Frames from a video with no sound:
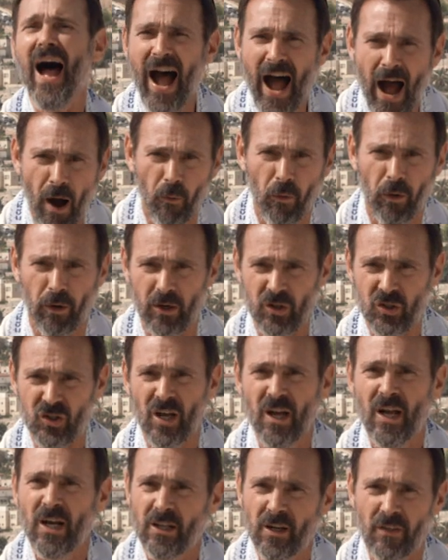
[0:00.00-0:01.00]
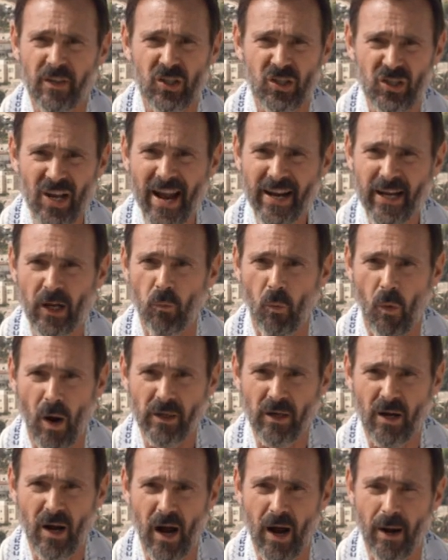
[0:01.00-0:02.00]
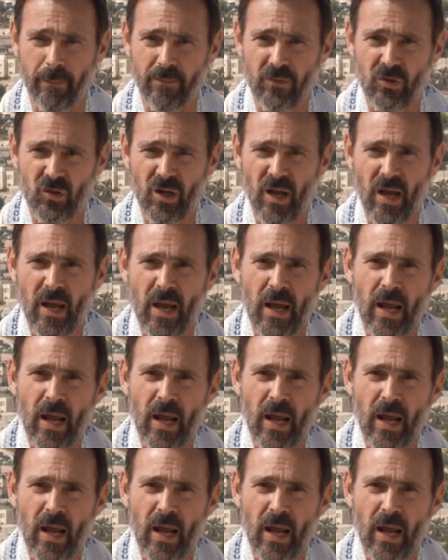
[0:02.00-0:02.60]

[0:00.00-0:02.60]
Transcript: hours till the second one comes.